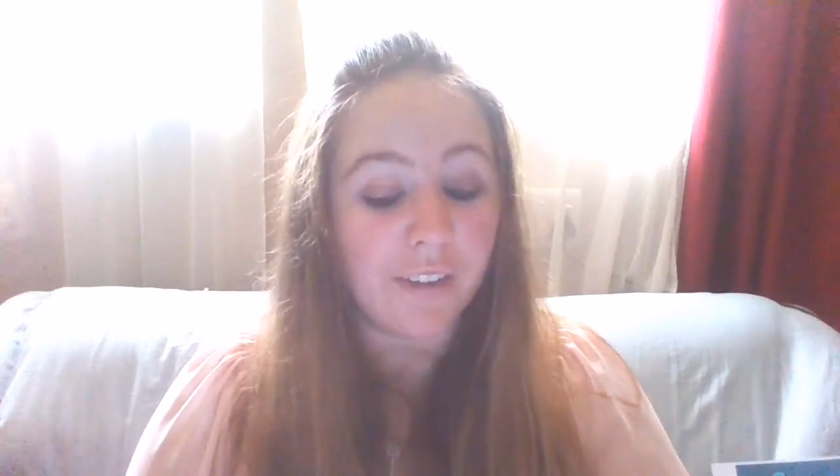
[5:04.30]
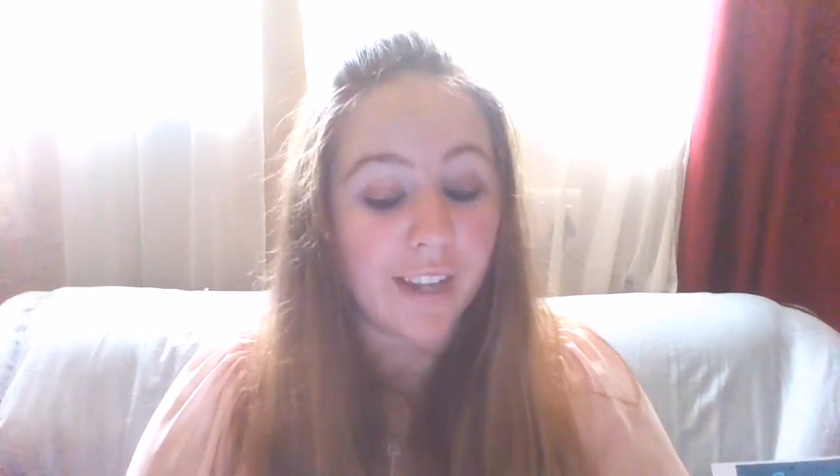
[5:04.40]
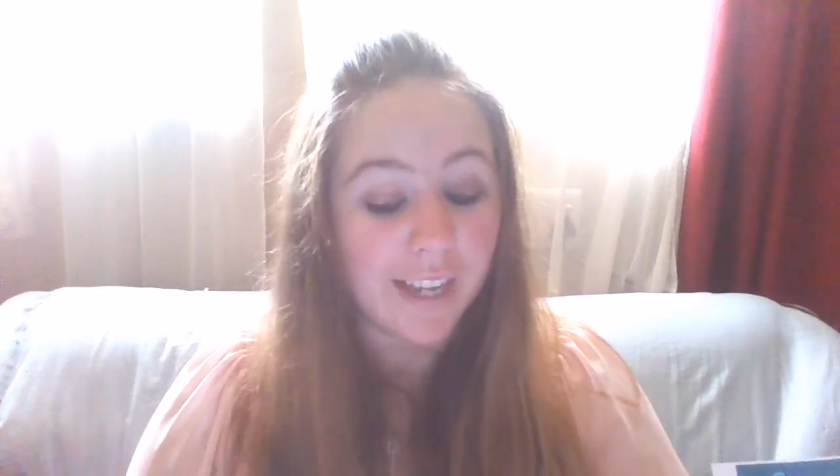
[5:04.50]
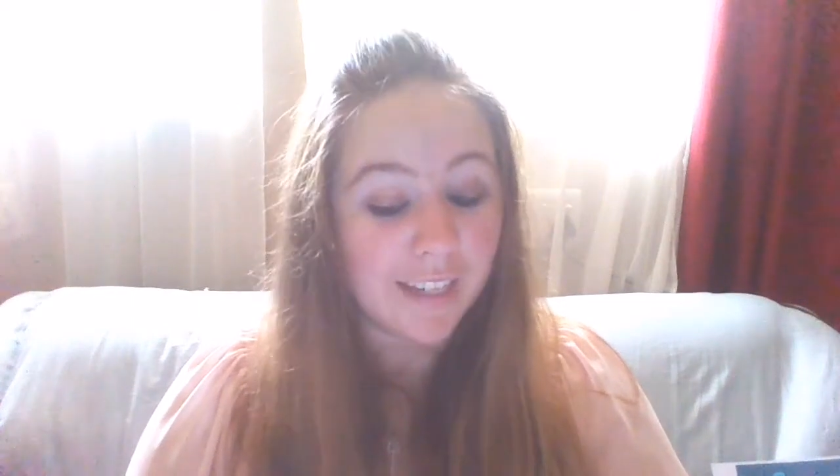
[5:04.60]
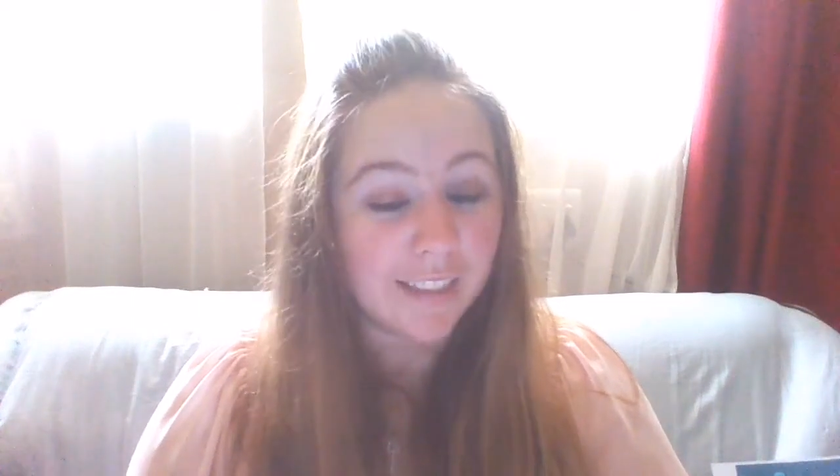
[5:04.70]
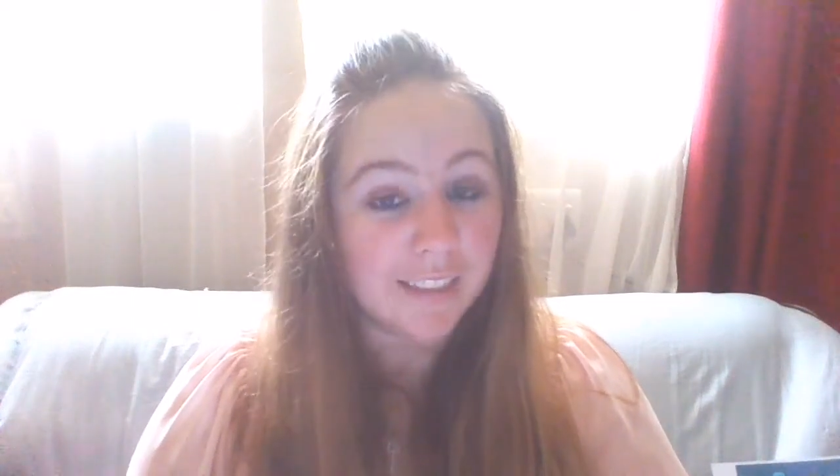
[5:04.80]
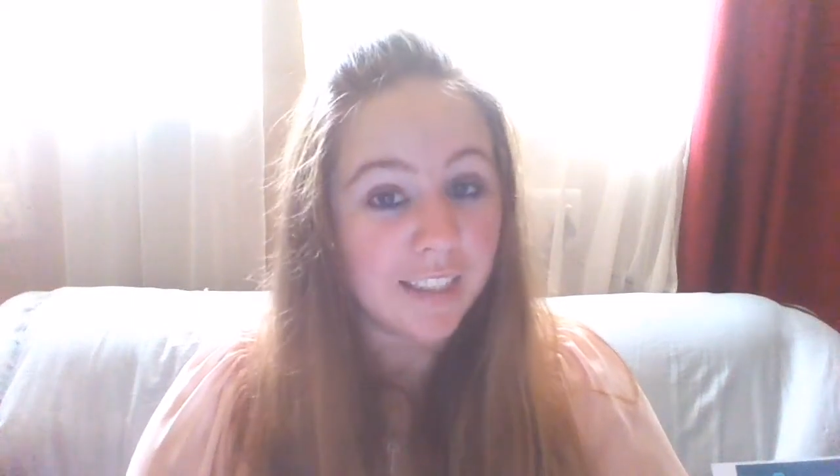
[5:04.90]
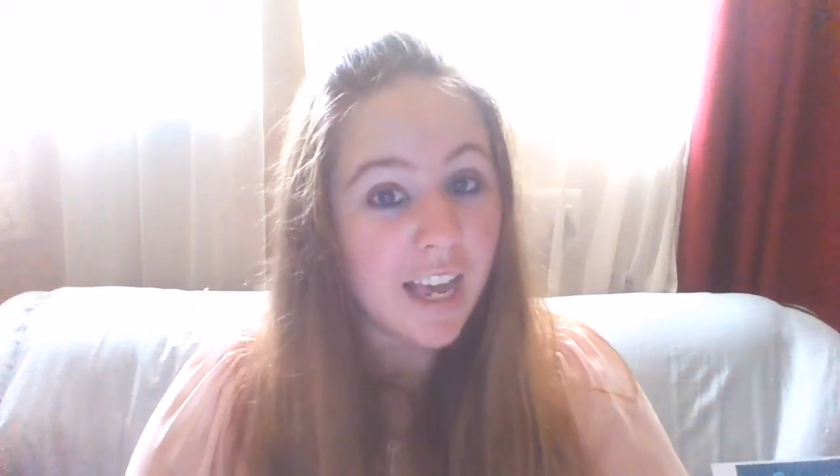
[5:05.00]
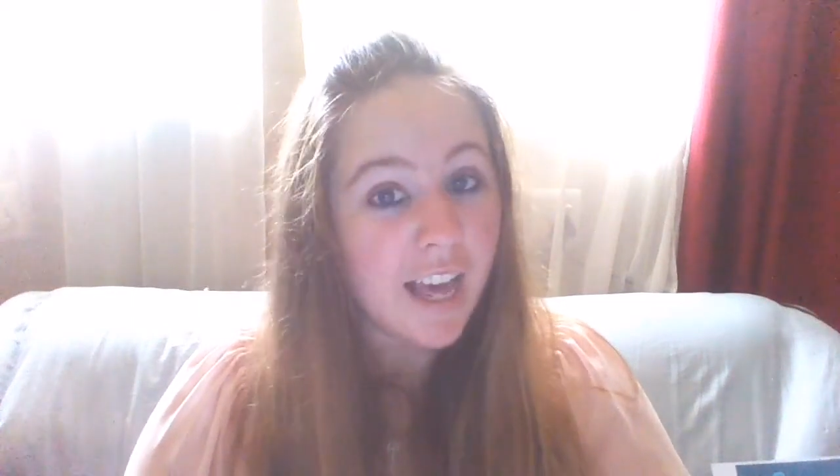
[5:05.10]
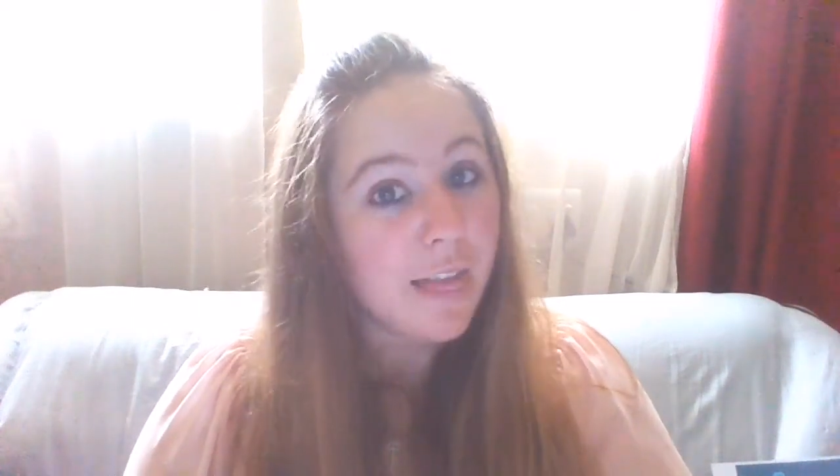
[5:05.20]
years,
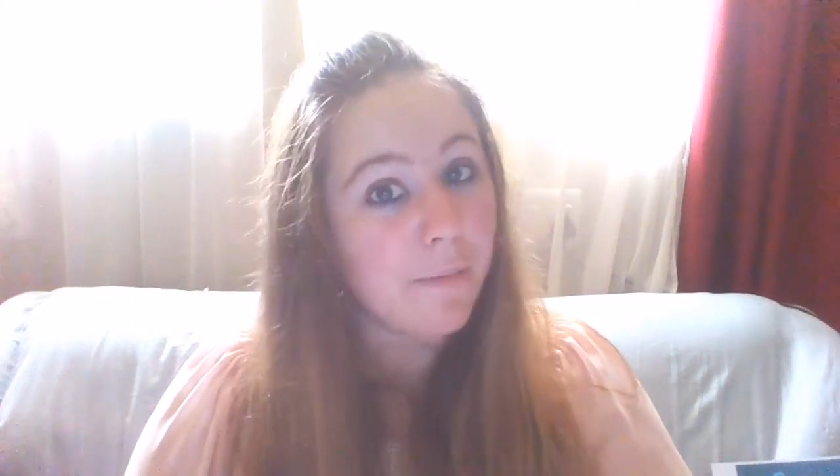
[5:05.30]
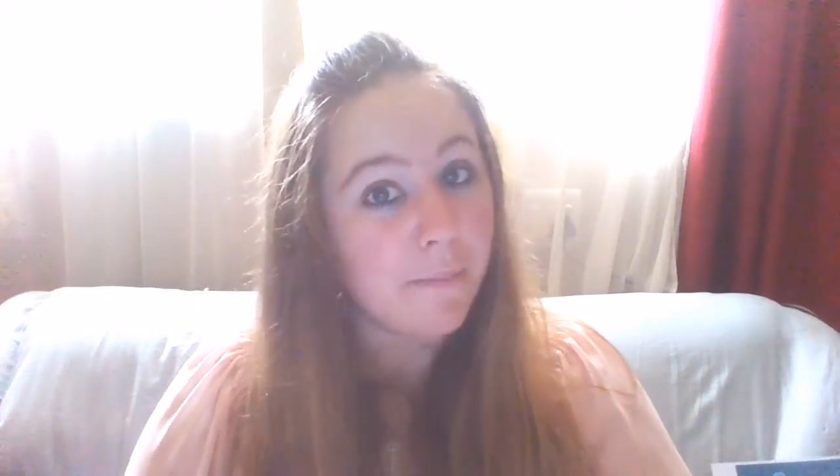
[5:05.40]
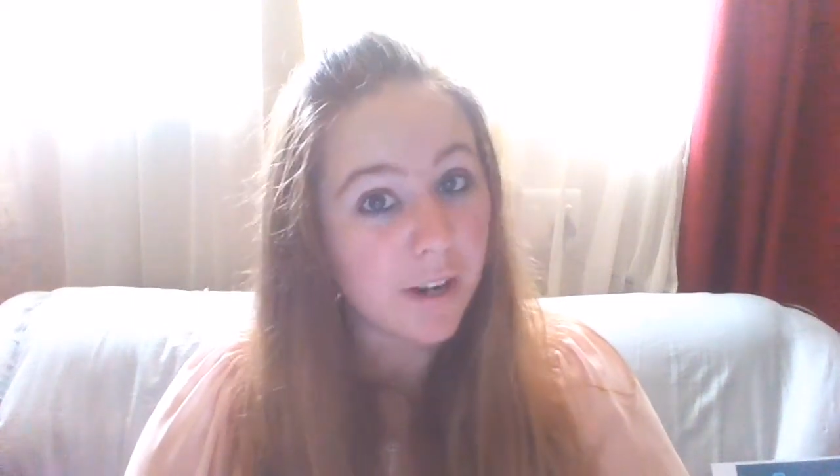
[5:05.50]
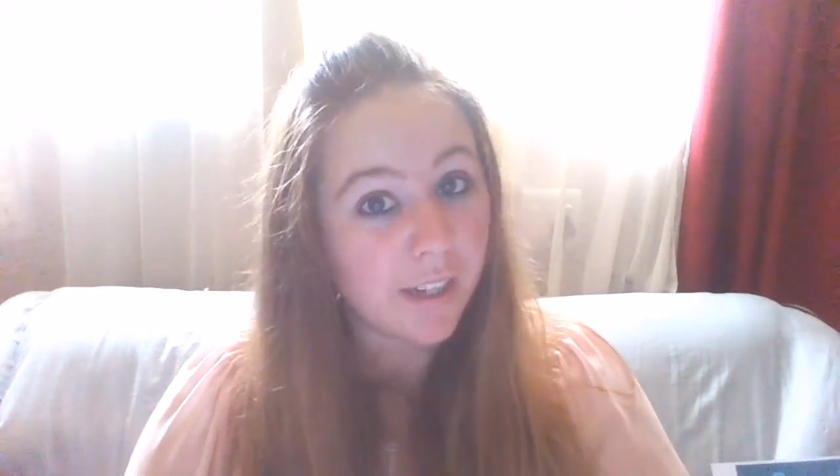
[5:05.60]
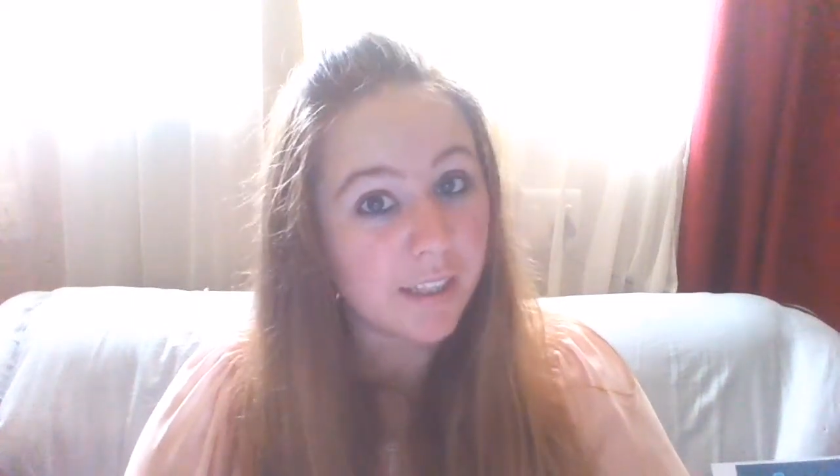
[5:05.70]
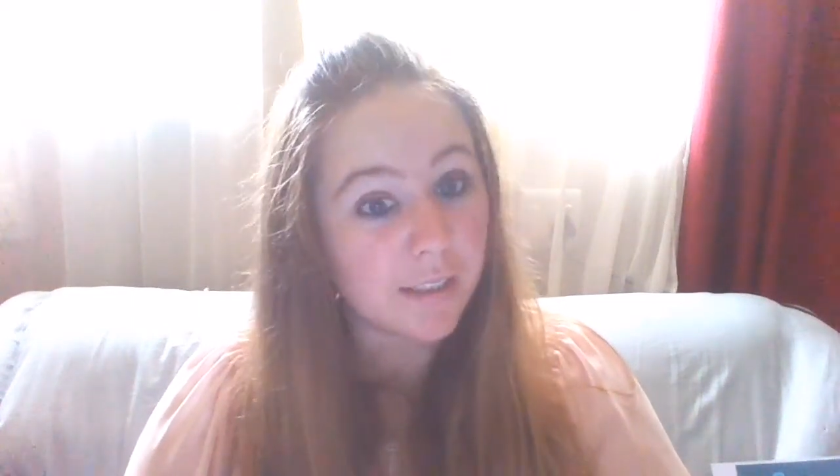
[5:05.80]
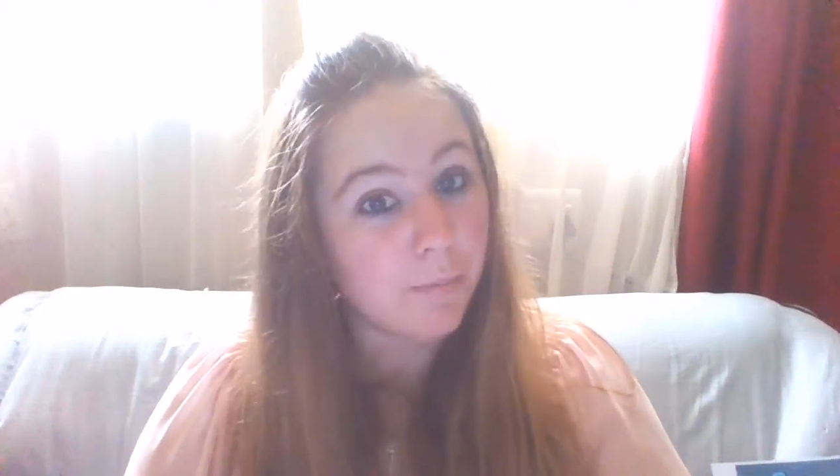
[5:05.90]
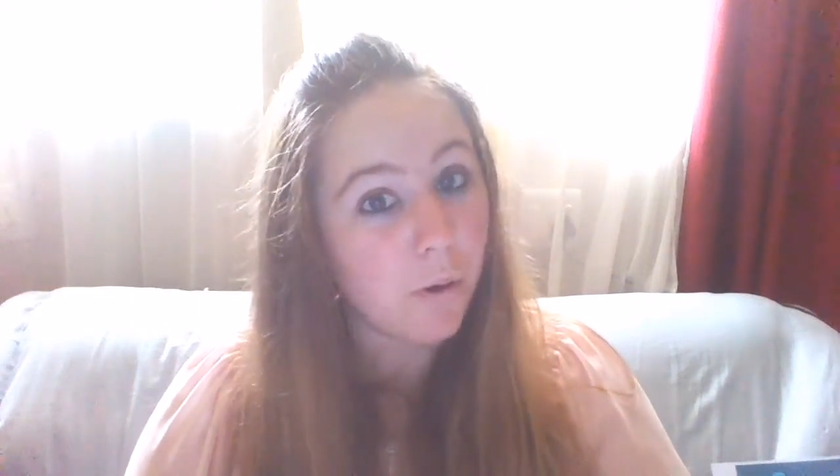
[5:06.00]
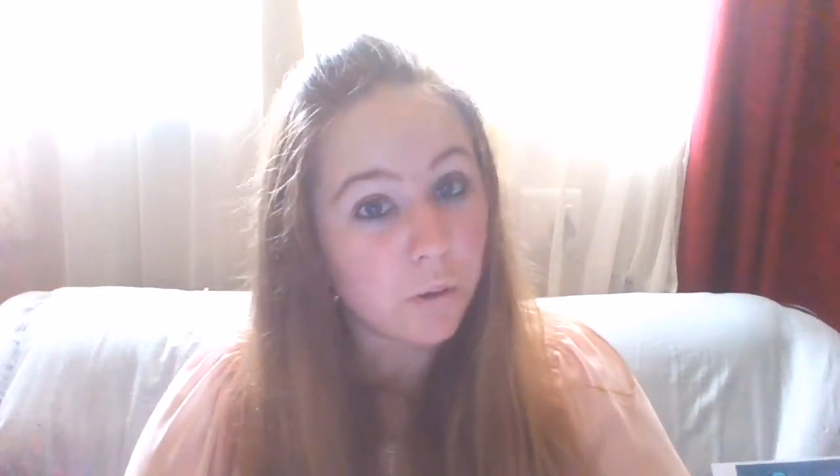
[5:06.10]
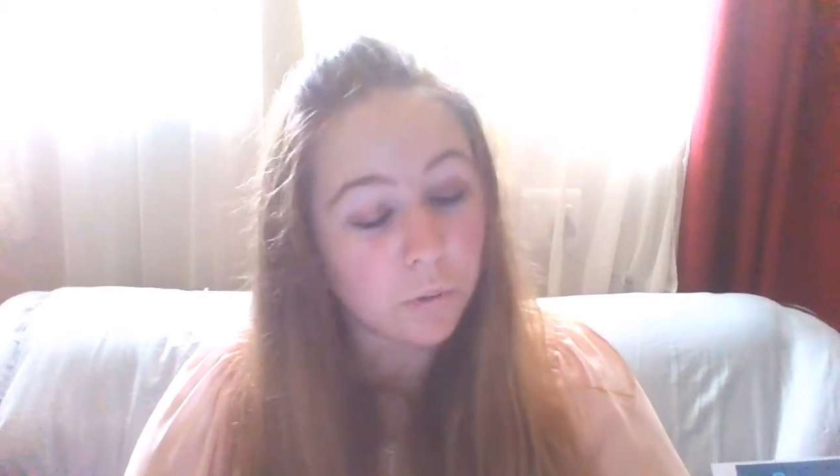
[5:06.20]
the America's
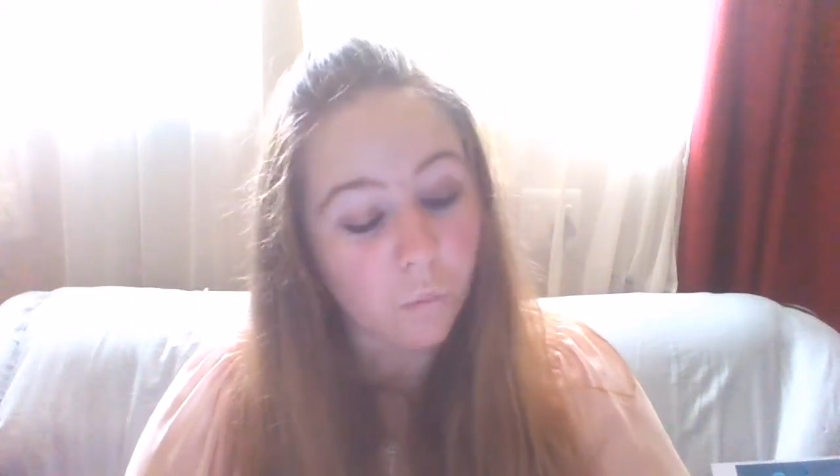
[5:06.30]
Most